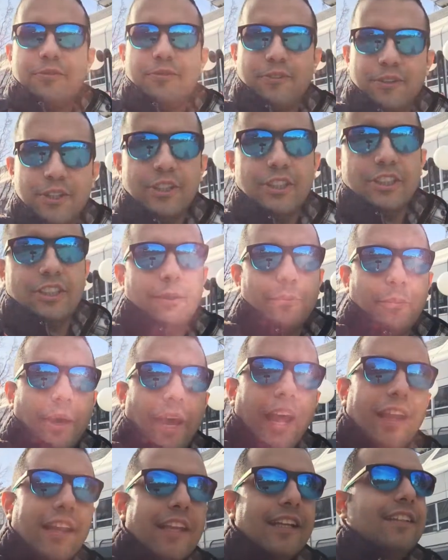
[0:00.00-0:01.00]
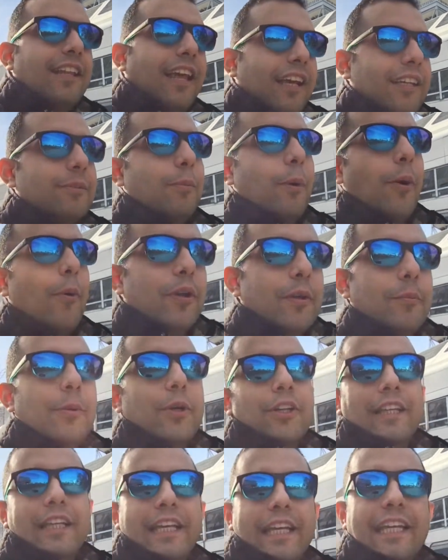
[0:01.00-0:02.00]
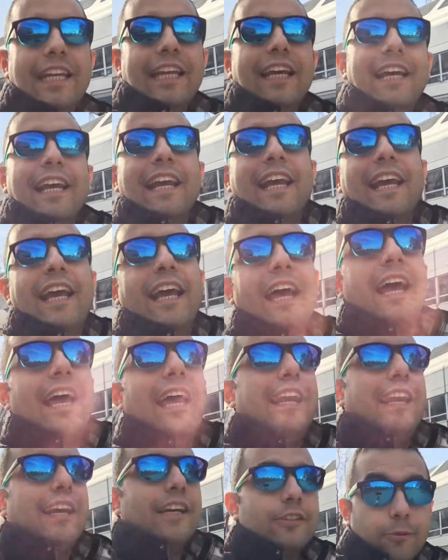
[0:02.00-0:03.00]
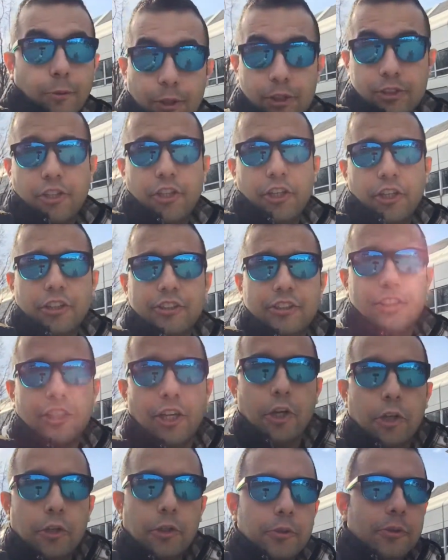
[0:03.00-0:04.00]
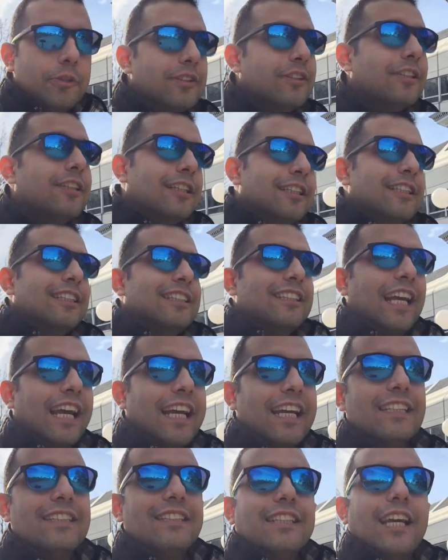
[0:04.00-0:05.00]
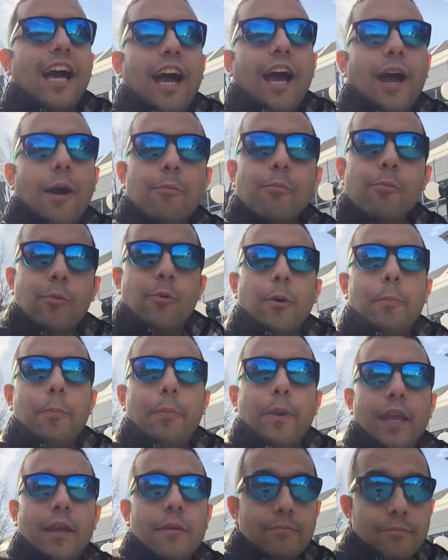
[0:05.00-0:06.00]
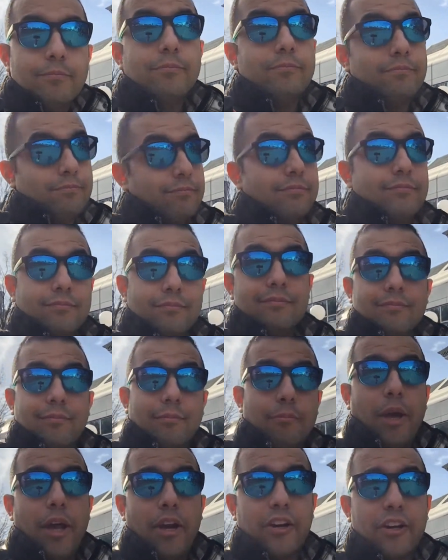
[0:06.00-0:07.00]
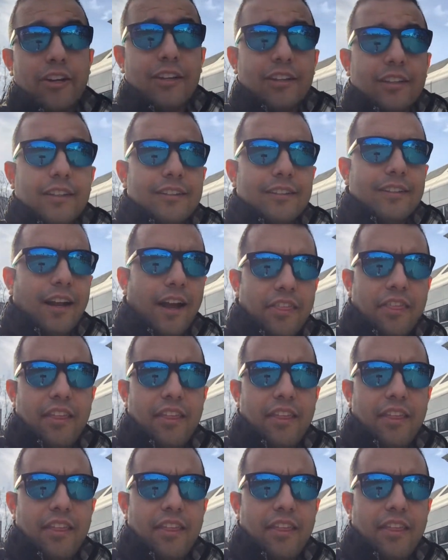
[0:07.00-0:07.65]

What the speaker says: first PilotExpo in Berlin and it was good. So second time will be better, I